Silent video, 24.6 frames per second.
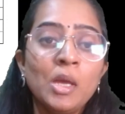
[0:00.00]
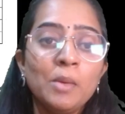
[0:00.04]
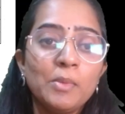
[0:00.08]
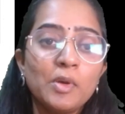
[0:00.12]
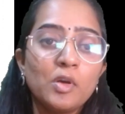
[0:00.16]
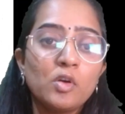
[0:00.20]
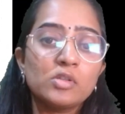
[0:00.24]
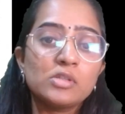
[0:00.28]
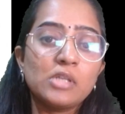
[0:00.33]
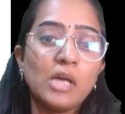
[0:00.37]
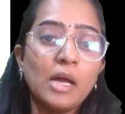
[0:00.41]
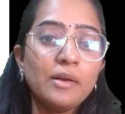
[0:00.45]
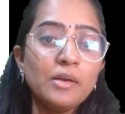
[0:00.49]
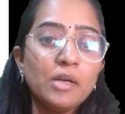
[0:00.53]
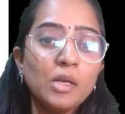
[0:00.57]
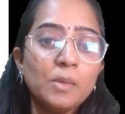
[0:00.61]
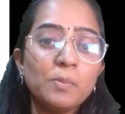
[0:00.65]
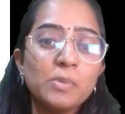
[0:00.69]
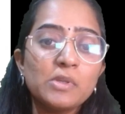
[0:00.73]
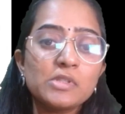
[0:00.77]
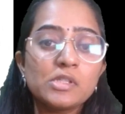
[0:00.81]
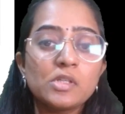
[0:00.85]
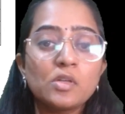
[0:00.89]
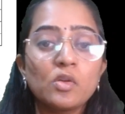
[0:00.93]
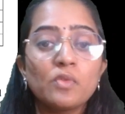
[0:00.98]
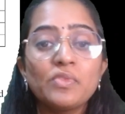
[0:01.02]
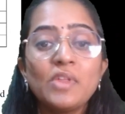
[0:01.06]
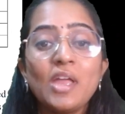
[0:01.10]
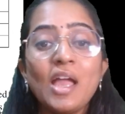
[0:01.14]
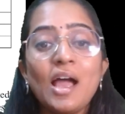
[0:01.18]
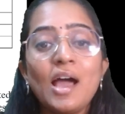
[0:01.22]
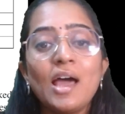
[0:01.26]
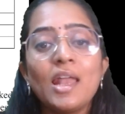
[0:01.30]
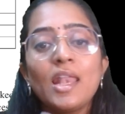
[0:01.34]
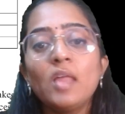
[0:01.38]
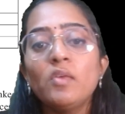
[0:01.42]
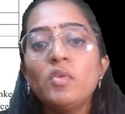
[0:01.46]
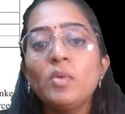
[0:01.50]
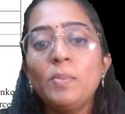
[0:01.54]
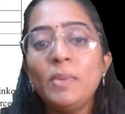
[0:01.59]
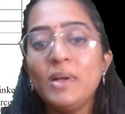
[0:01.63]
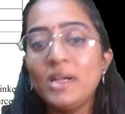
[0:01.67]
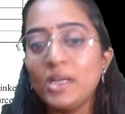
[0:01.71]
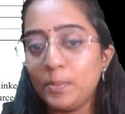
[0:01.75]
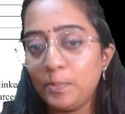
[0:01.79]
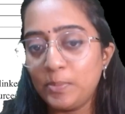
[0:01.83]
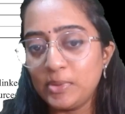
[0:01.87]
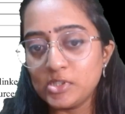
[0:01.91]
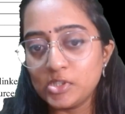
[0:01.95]
because 100% of the
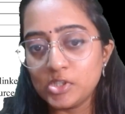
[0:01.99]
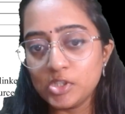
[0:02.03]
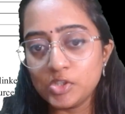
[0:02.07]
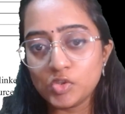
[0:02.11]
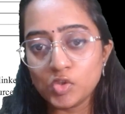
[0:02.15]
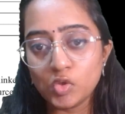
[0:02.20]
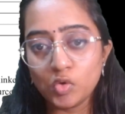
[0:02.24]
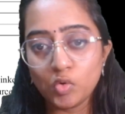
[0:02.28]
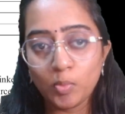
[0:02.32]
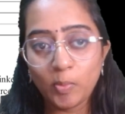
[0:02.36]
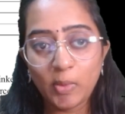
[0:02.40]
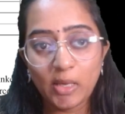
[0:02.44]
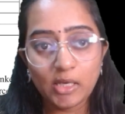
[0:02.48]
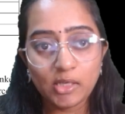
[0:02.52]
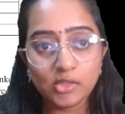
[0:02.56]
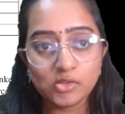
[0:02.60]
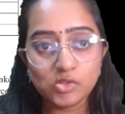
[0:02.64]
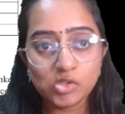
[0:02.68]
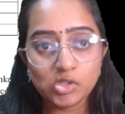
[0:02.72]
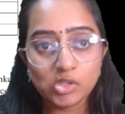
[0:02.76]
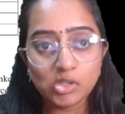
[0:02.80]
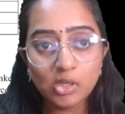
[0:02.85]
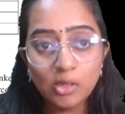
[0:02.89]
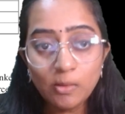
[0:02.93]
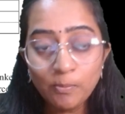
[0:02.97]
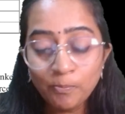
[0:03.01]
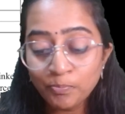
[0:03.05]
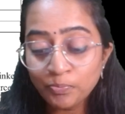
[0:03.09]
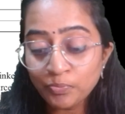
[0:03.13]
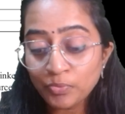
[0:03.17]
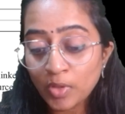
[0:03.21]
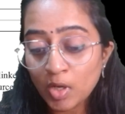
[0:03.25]
allowable depreciation would be considered.